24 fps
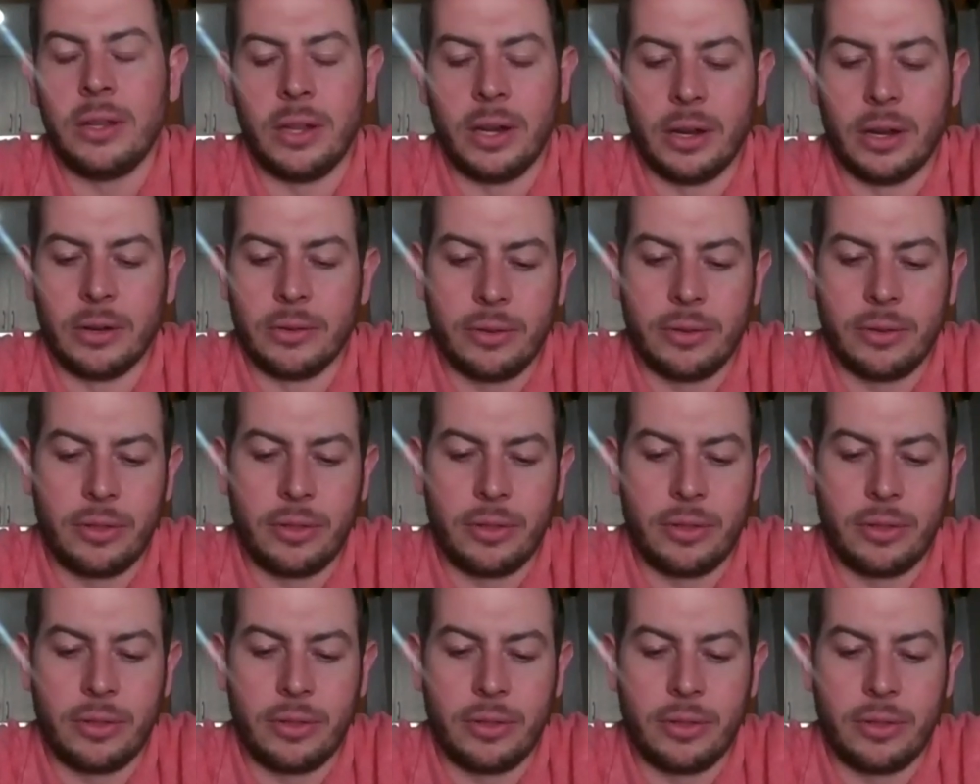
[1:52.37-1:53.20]
you know
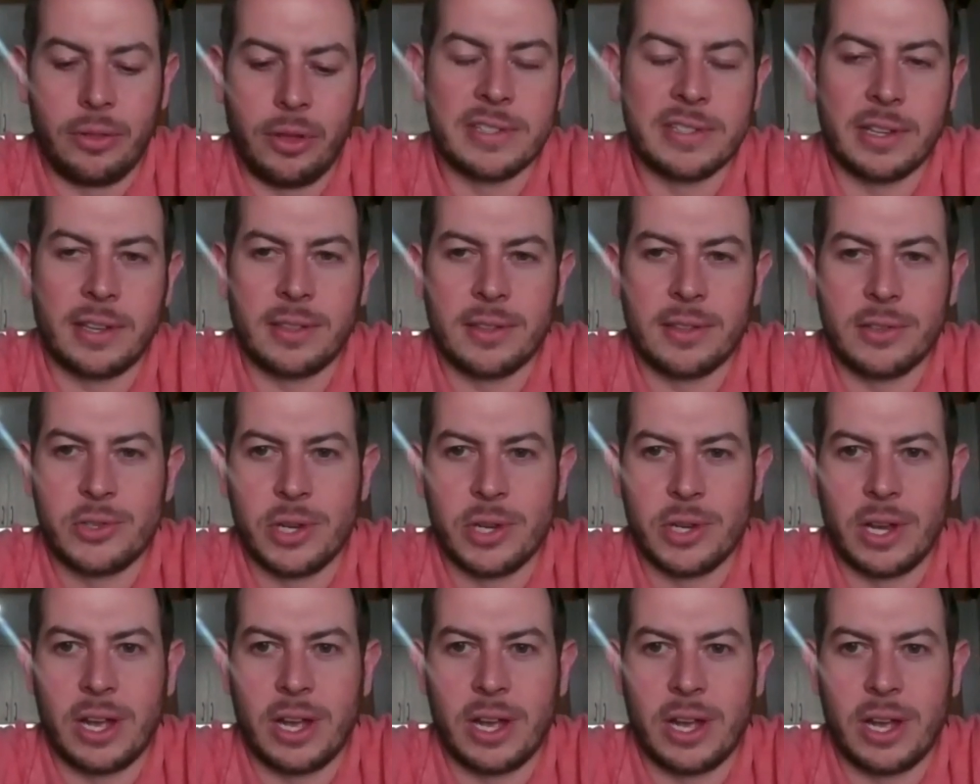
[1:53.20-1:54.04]
they're the ones that get the
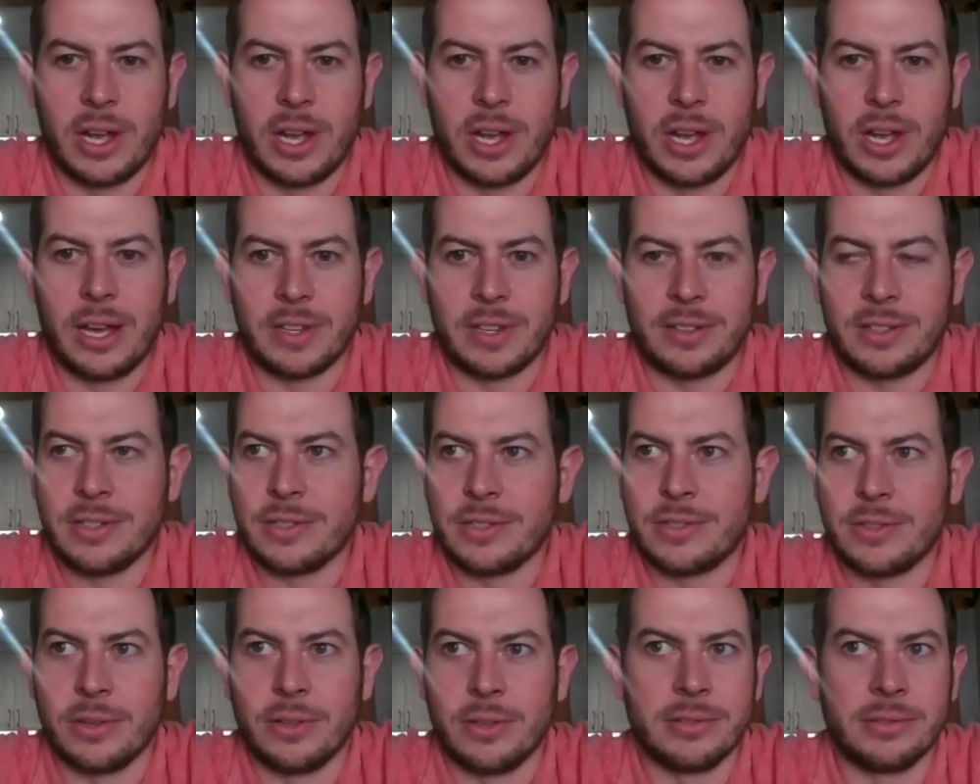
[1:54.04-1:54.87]
jobs at
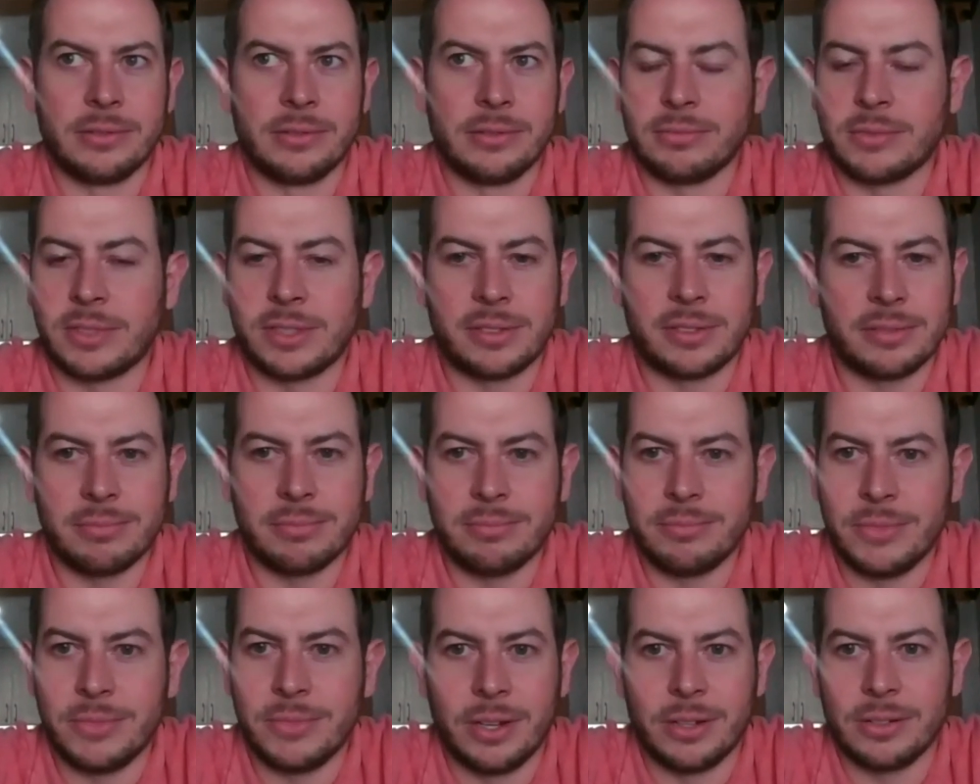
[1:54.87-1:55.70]

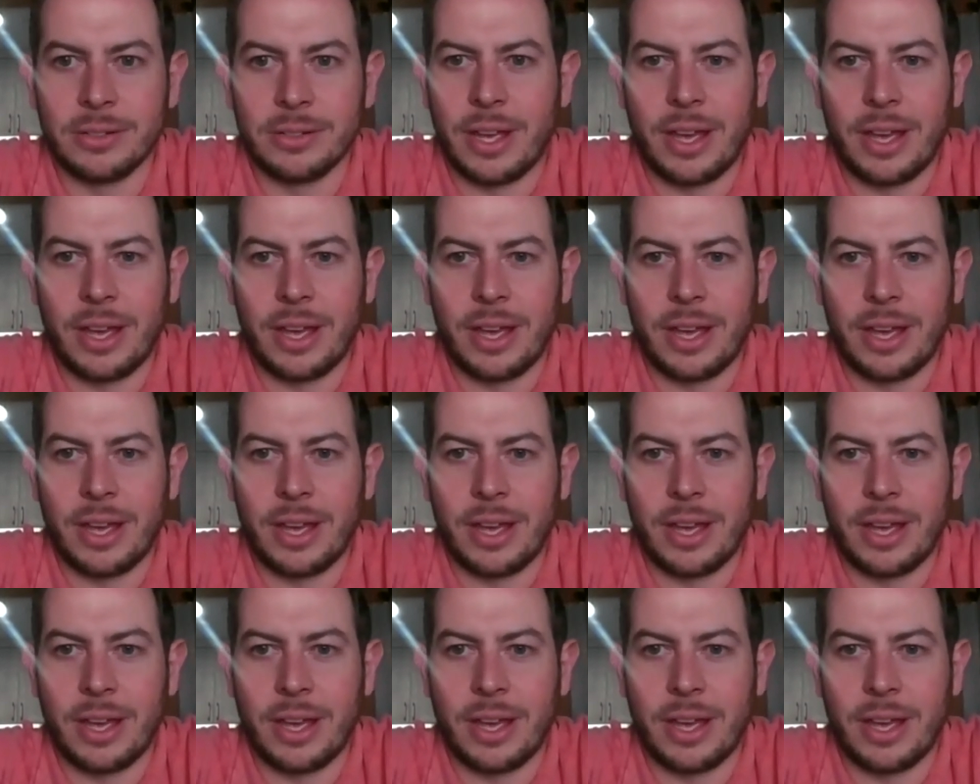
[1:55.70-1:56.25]
consultants you know uh,